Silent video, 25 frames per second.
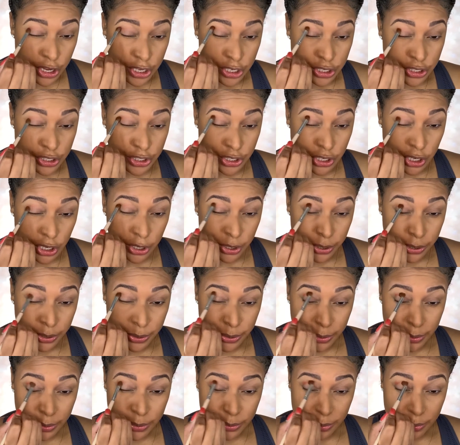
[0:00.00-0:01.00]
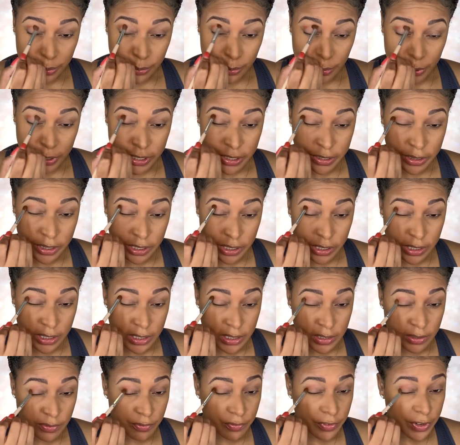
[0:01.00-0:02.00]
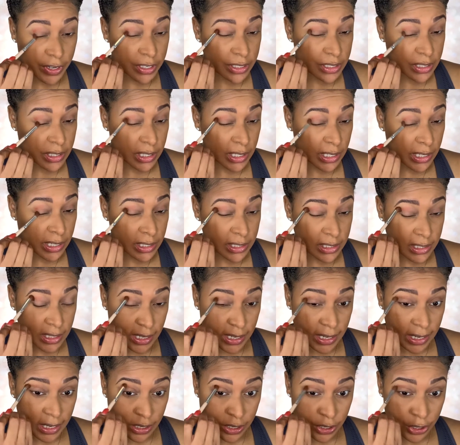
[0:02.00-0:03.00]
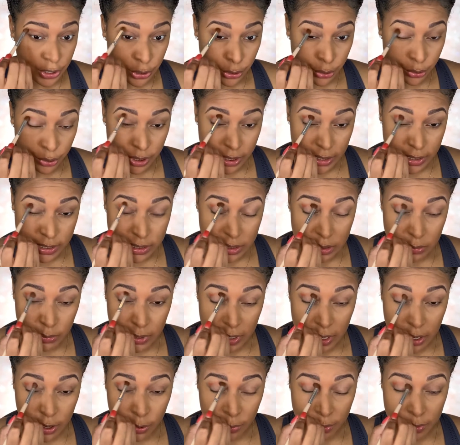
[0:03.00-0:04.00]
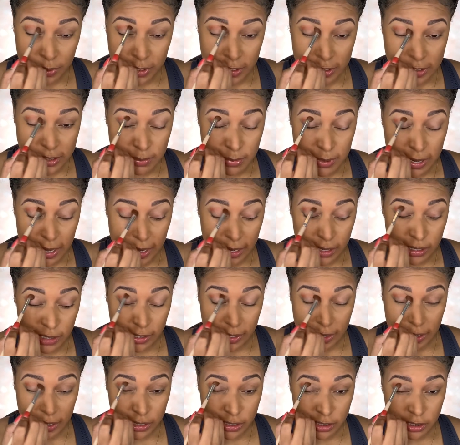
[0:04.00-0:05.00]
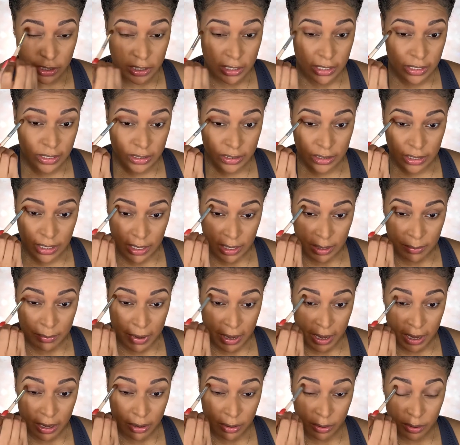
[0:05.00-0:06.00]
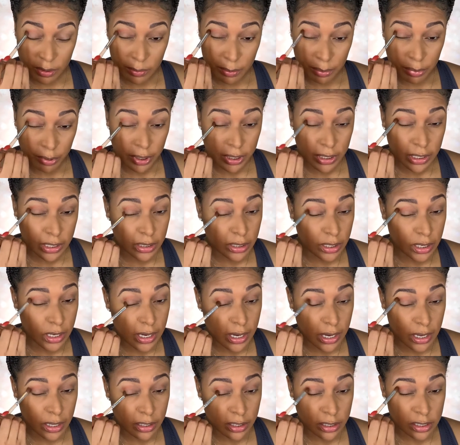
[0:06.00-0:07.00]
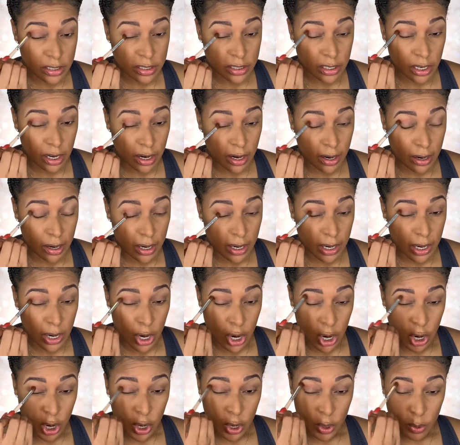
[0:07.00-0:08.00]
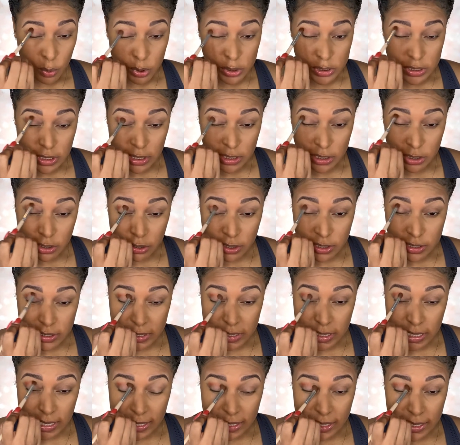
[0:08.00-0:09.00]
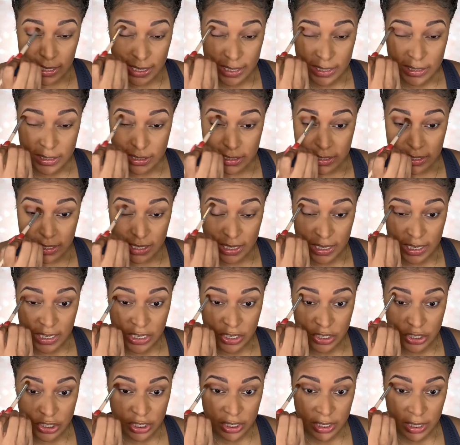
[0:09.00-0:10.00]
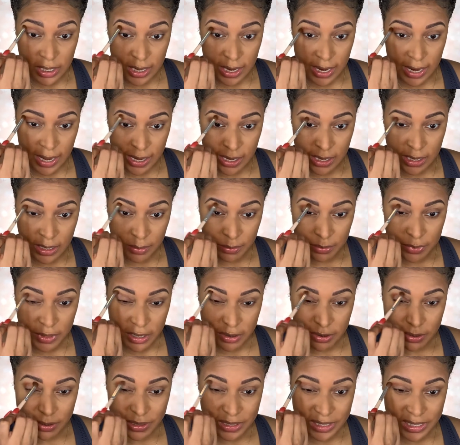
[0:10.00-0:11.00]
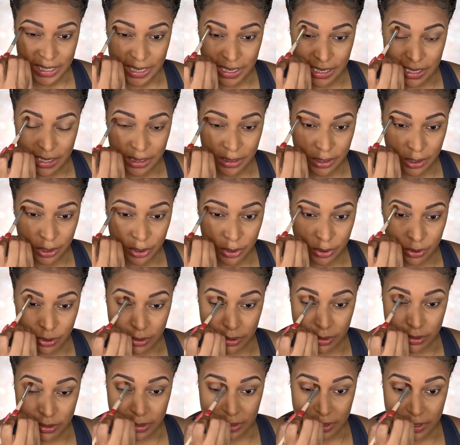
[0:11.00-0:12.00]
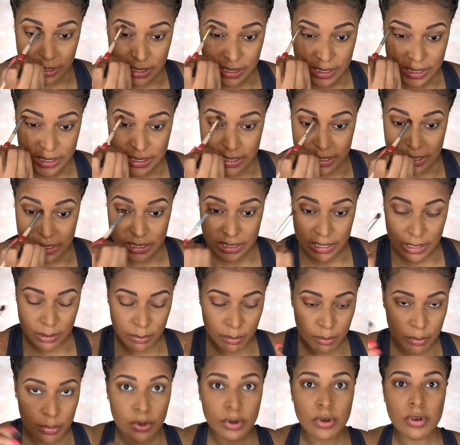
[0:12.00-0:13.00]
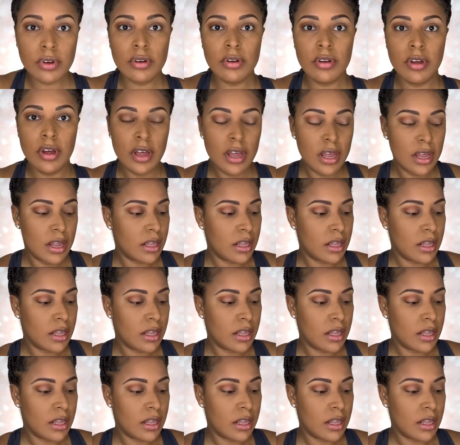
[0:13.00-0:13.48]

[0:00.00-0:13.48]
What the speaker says: So one of the first things that I noticed when I opened this palette, other than how pretty the colors are, was I noticed that next to each name, there was like a little symbol.